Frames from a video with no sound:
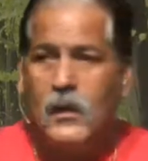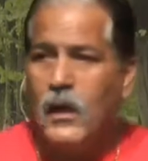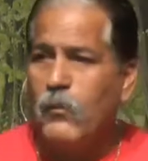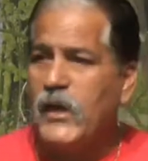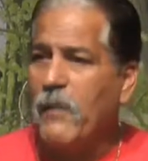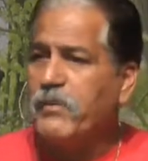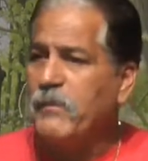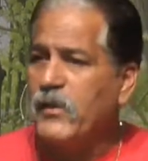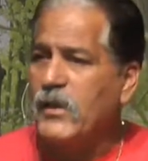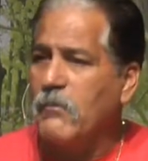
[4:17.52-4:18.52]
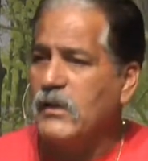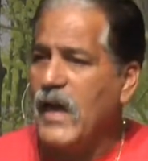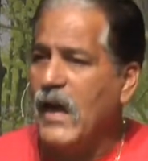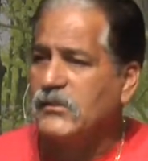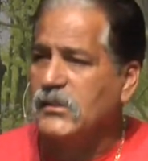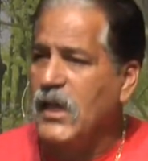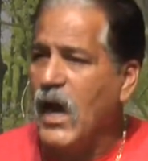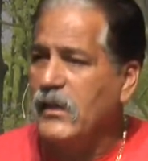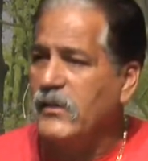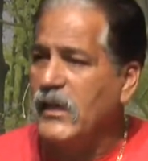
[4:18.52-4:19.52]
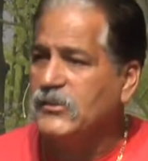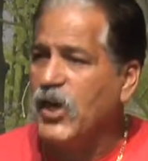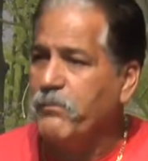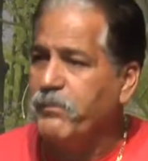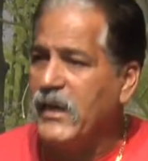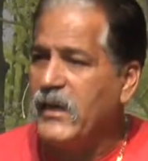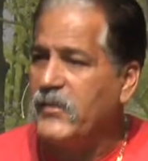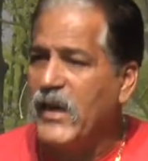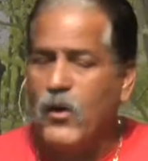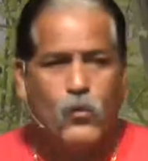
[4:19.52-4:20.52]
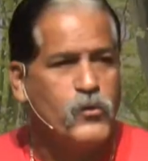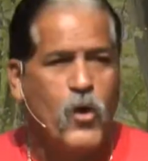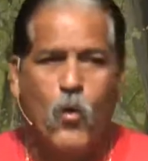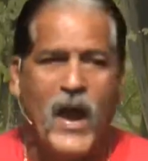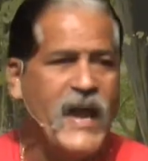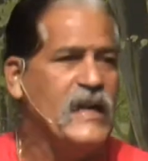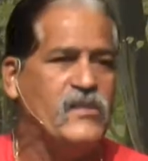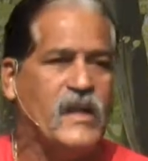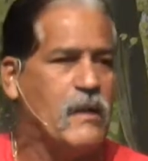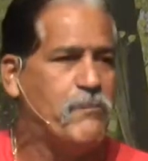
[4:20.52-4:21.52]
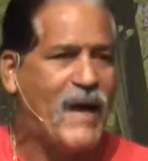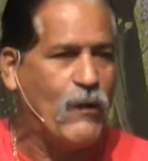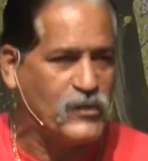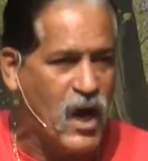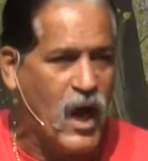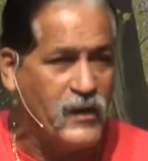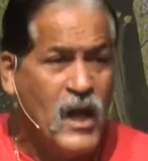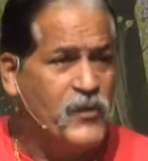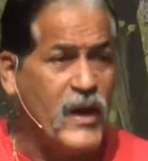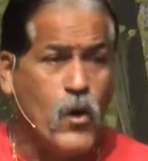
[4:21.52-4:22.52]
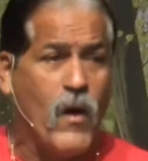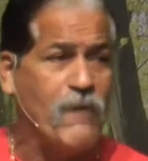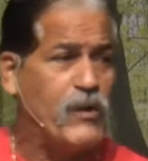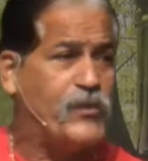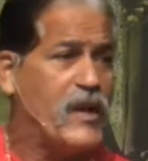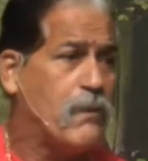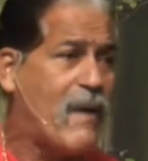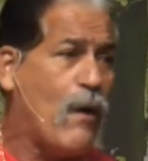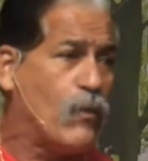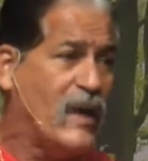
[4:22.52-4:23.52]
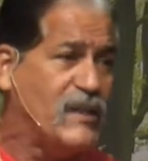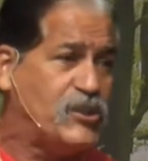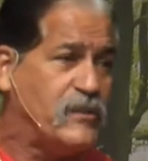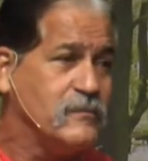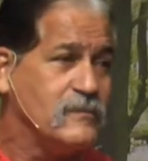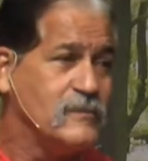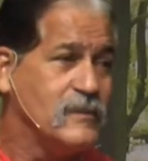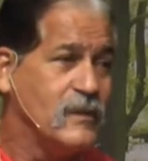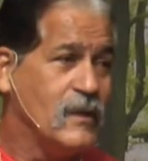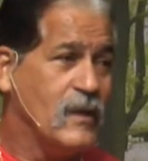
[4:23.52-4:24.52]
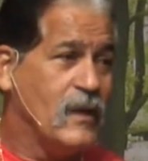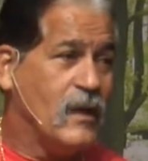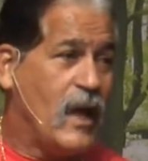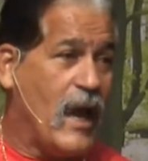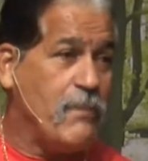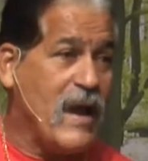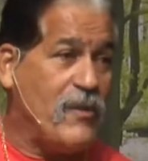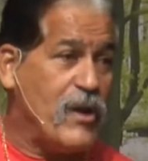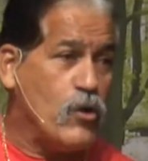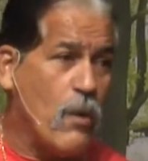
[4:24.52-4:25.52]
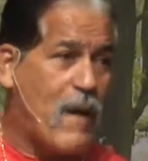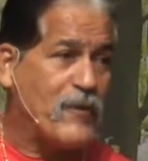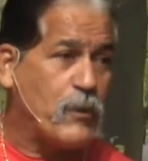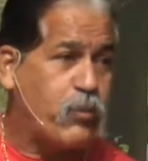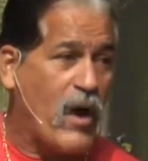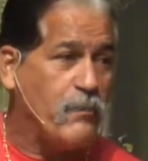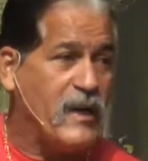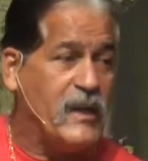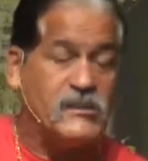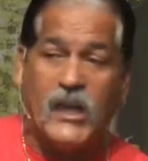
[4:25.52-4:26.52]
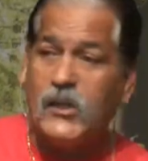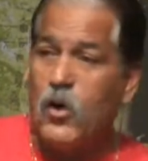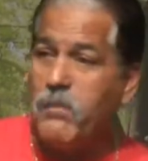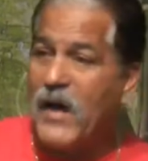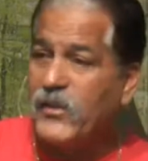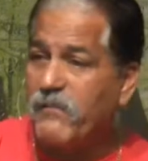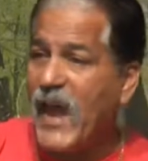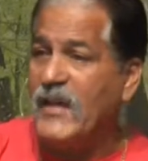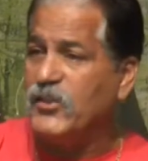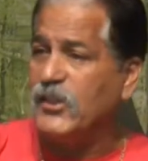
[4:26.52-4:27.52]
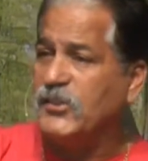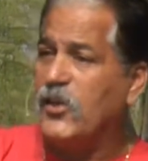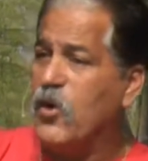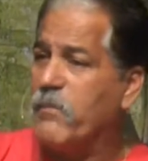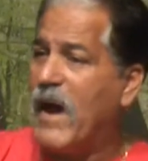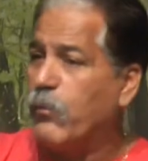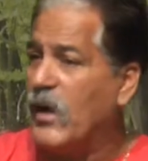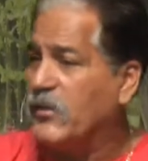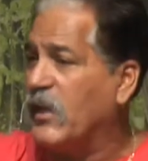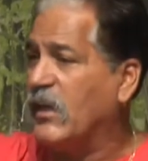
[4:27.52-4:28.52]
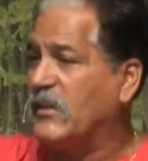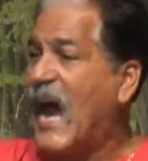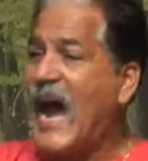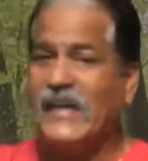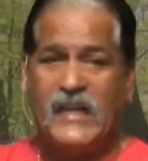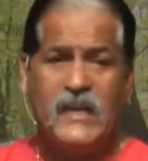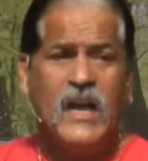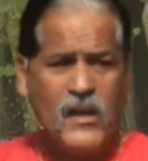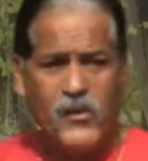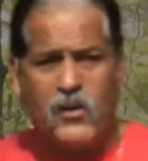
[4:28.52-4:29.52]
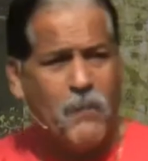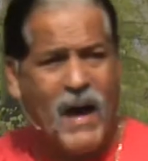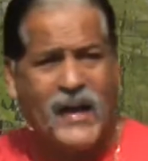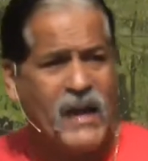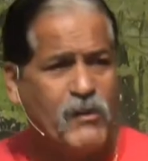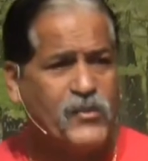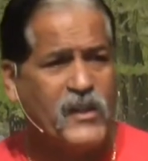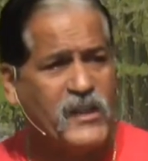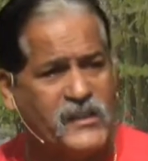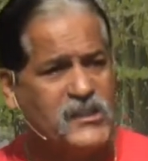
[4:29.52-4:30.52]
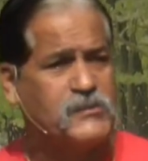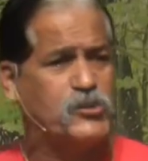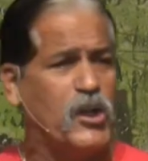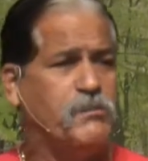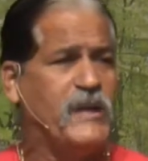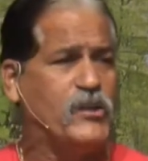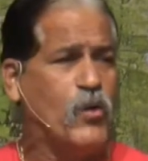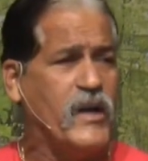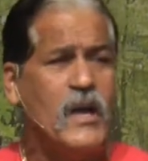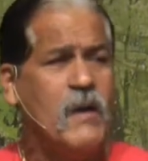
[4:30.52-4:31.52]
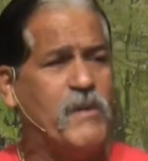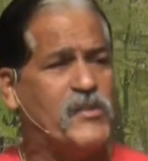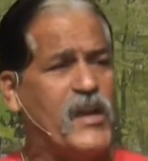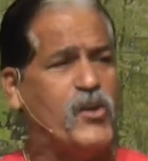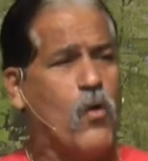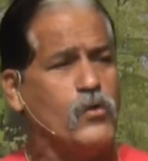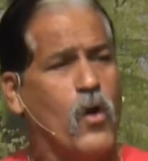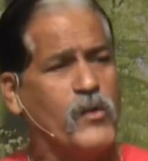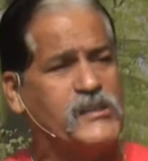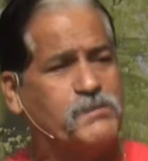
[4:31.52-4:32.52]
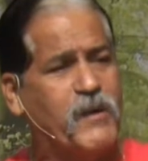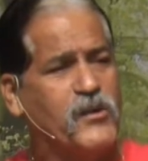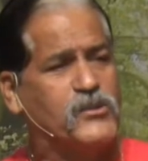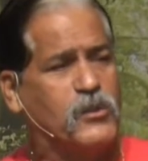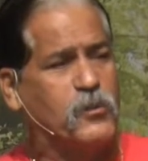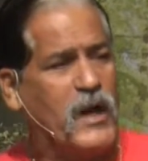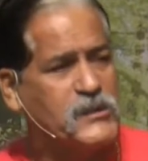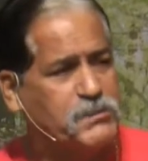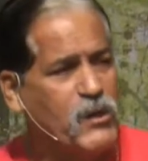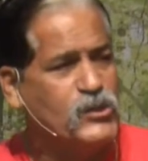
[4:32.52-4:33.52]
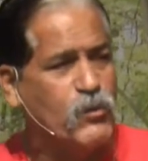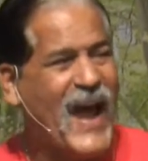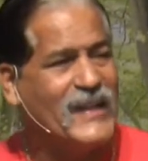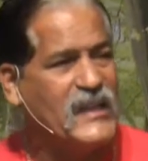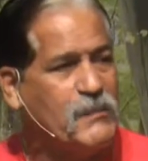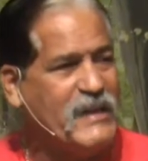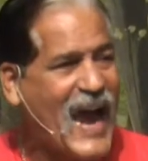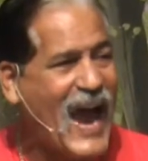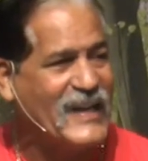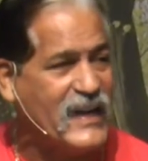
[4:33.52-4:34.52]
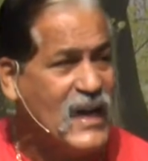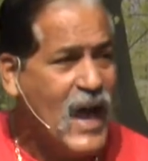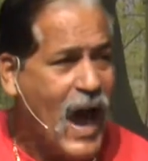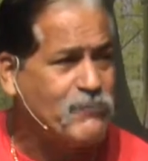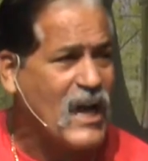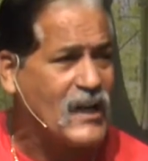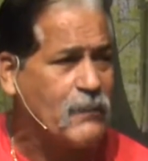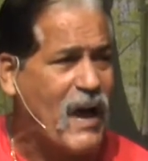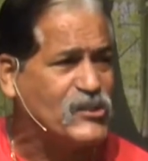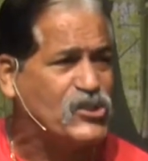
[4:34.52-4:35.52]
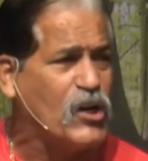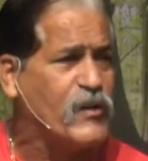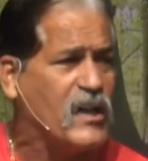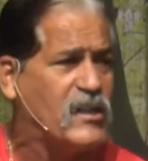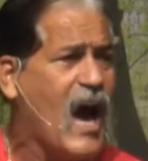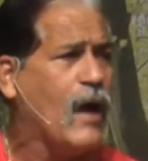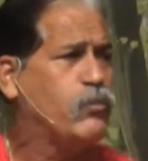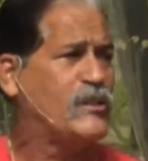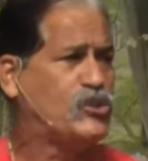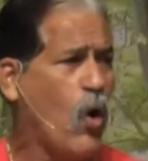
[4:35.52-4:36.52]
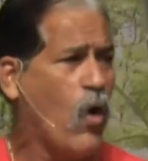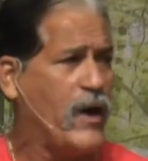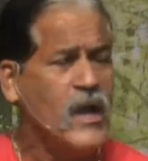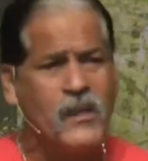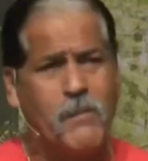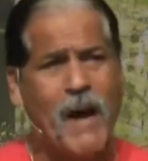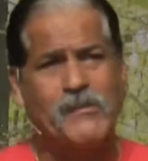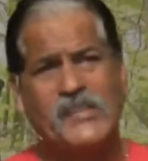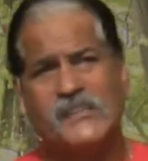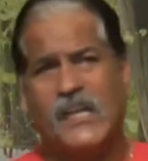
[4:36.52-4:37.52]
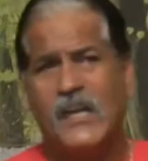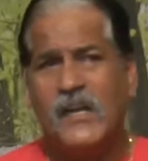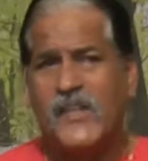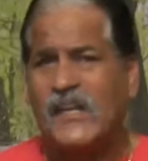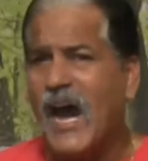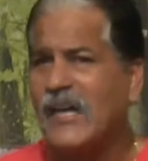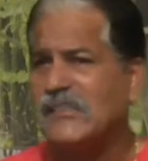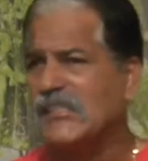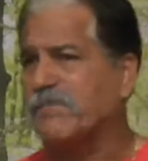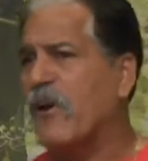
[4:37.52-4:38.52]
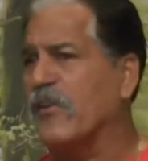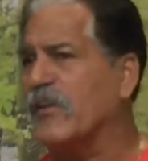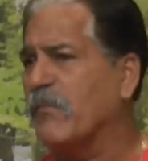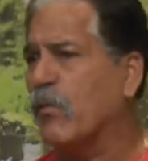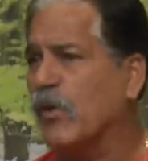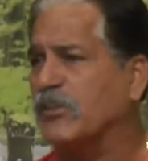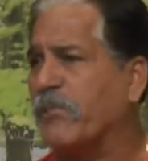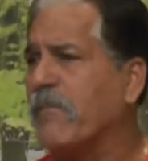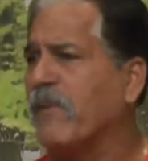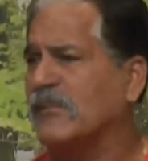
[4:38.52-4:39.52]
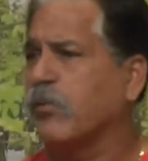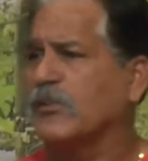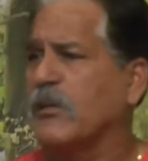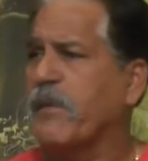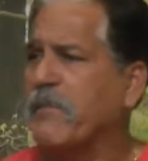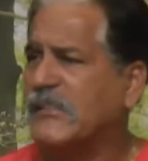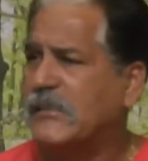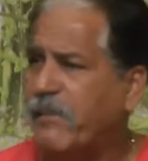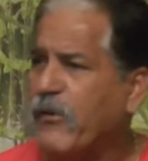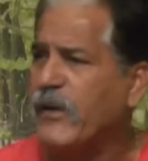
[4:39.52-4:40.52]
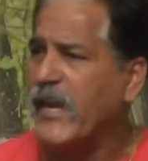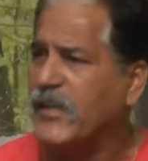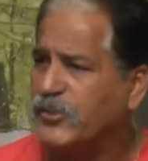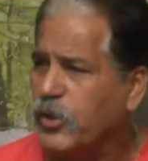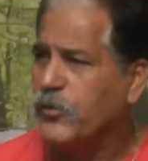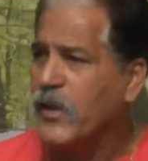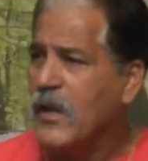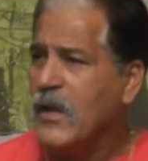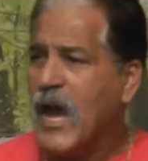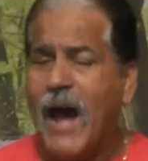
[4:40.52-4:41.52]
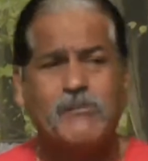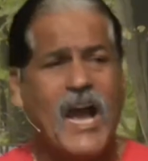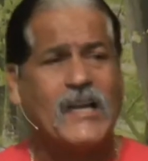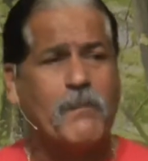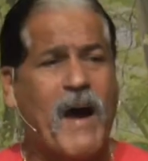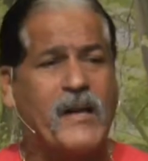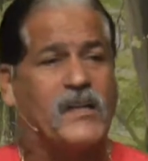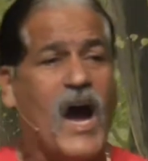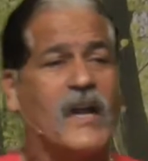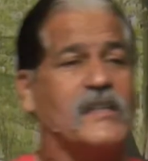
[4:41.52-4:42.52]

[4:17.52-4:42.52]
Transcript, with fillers: And we got people that come to the house of God and they jump in and they don't know anything about God. They know everything about religion. Amen. They know about the prayer meetings. They know about the evangelists. They know about what the tithing. They know about everything that they should be doing, but they don't know the spiritual spirituality behind it. I'm talking about serving a God with joy. The Bible says that, that God is a spirit, and them that worship him must worship him in spirit and in truth. I'm talking about a God,